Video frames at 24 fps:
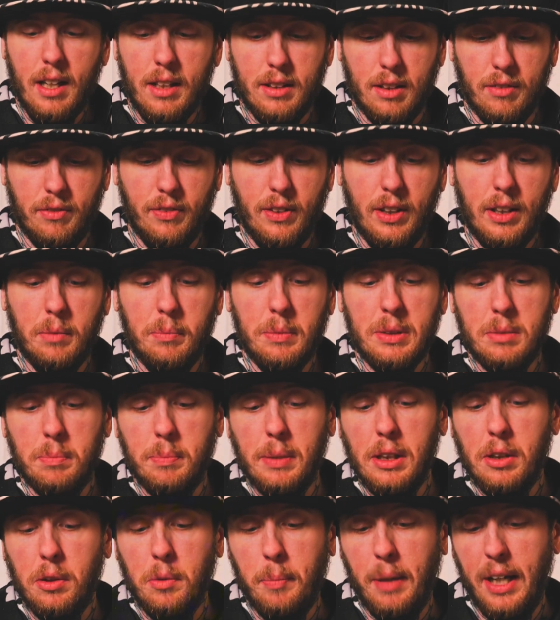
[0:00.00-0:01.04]
The flames
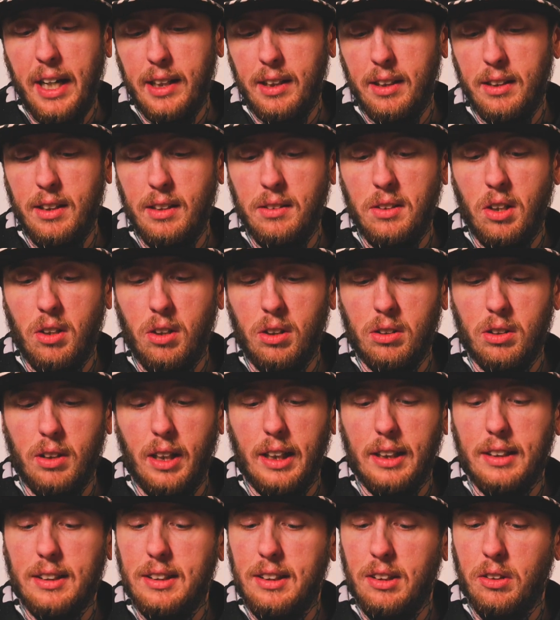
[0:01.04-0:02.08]
peel back the dark
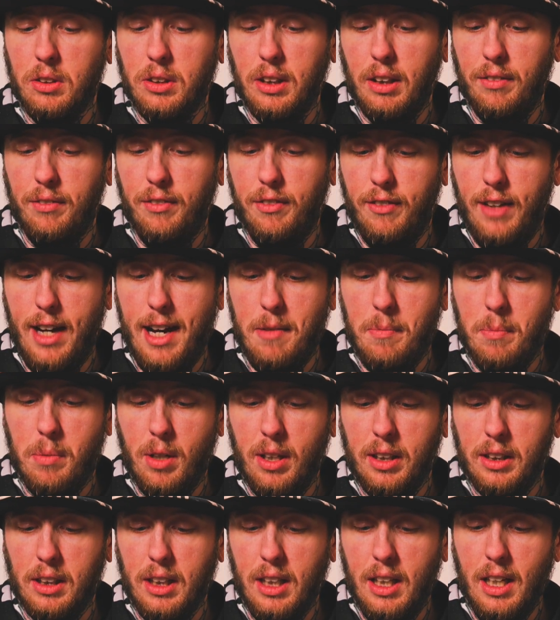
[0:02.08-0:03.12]
like silken
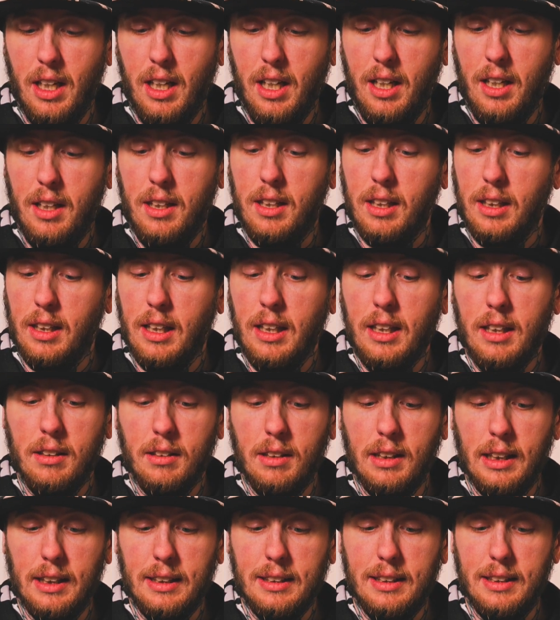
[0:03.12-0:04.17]
fabric. The
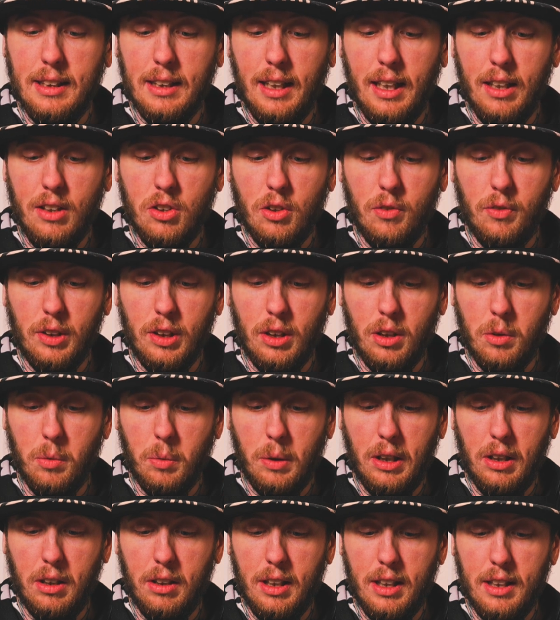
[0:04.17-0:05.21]
heat licks the edge of your
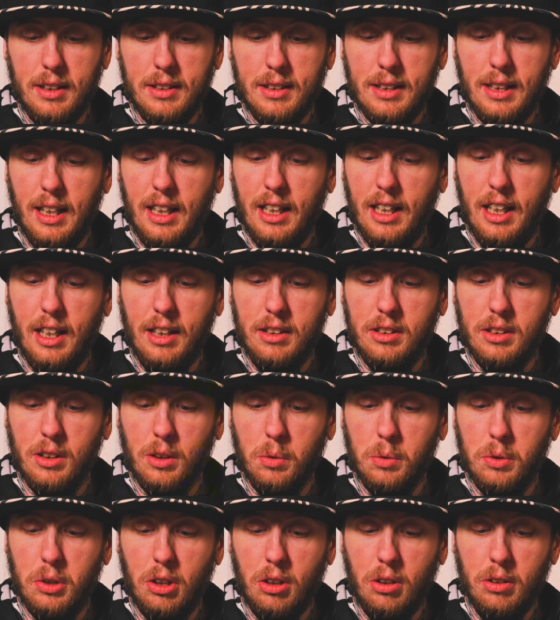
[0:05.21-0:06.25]
awareness, and as
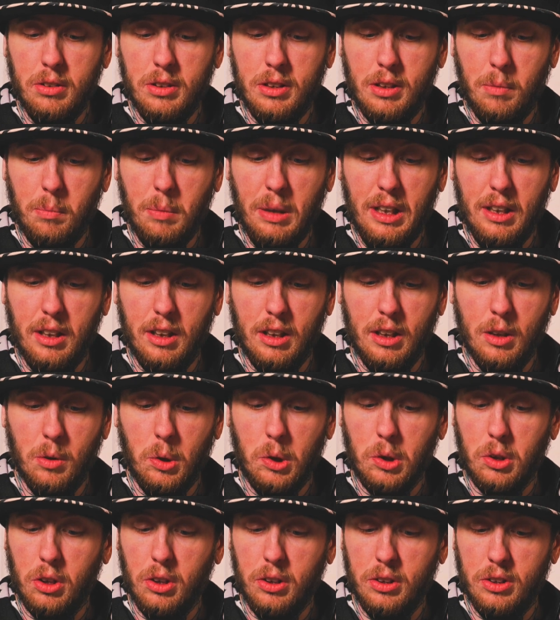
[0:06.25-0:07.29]
you turn to meet it, you
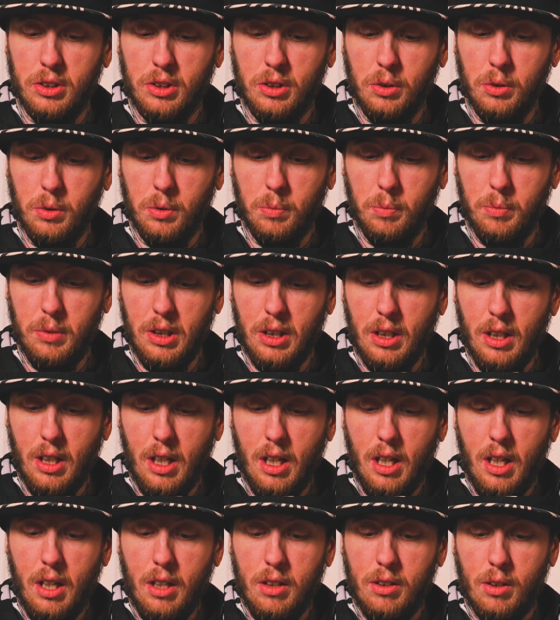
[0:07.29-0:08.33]
are consumed.
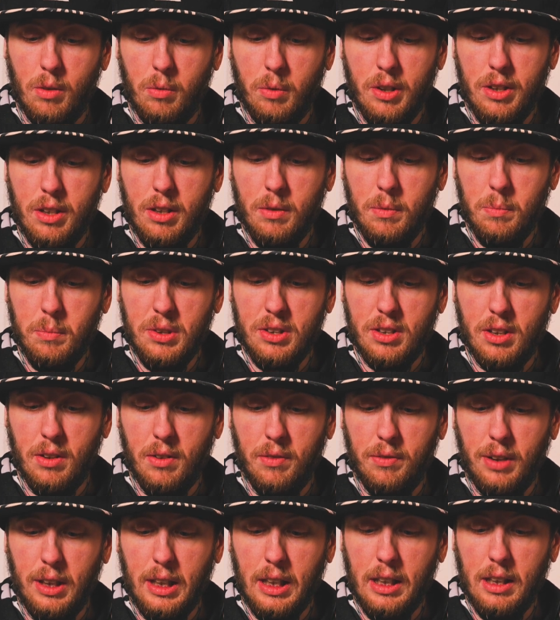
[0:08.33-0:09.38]
The rhythms
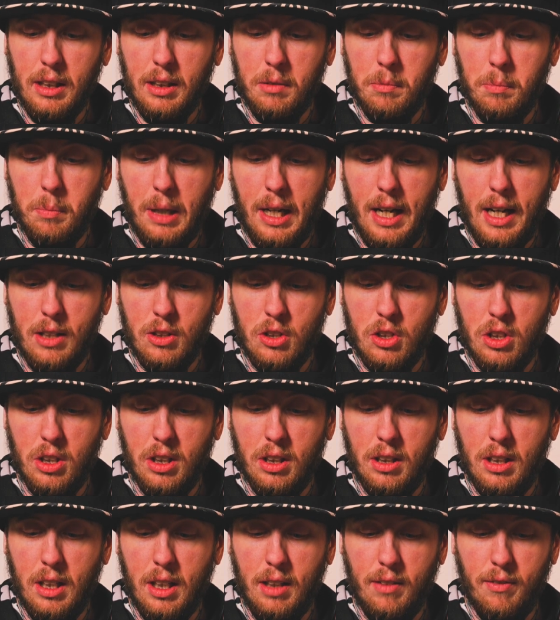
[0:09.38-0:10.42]
of heat and
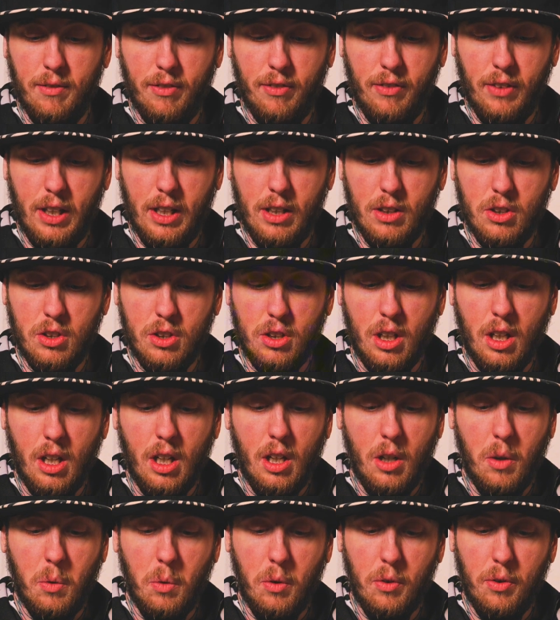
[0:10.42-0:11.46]
passion and flesh
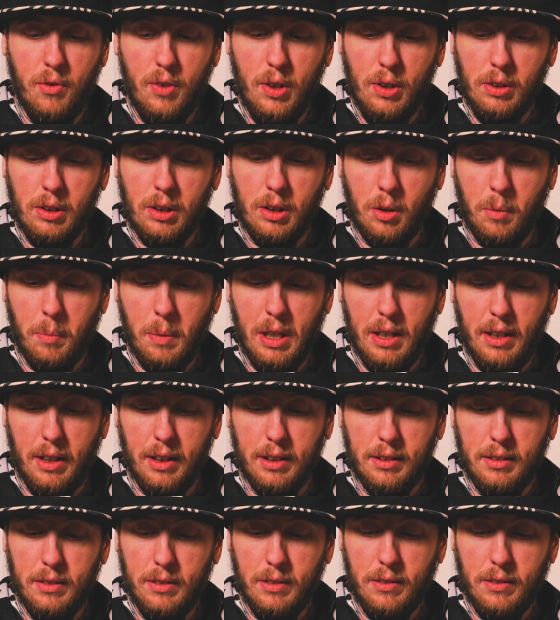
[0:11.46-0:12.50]
will fill your mind.